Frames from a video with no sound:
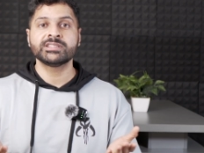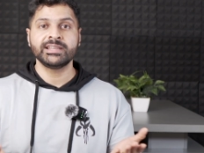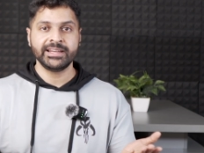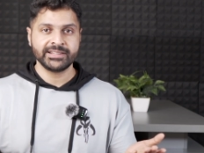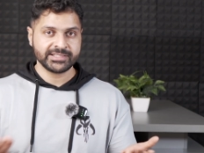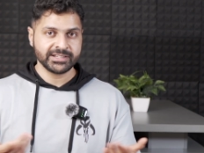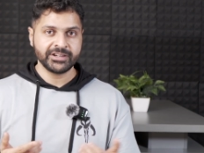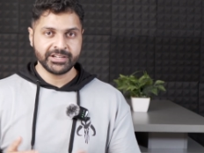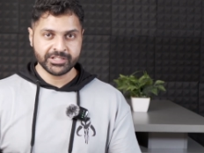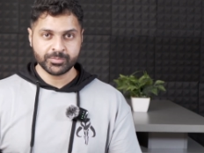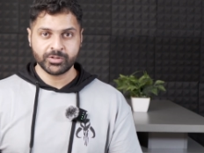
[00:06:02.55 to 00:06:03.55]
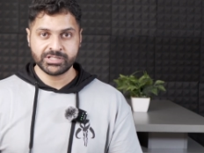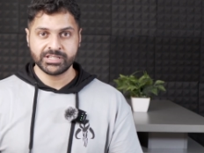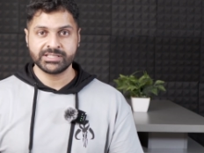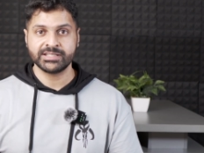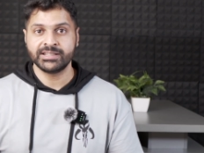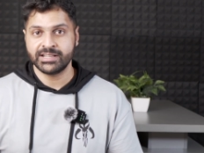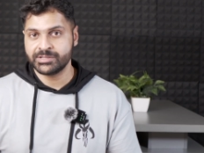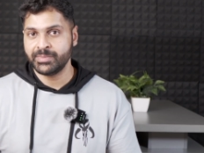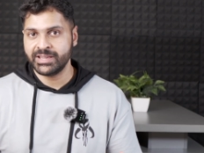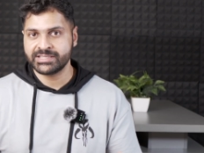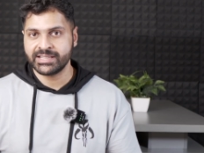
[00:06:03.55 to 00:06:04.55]
the latest and greatest processor does
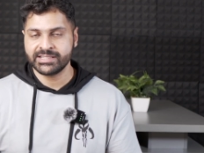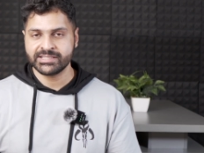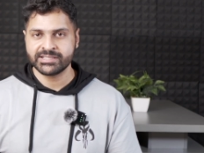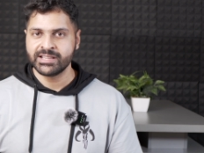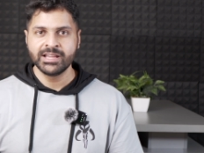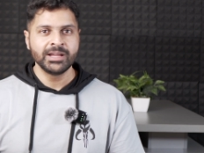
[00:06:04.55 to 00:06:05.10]
make sense.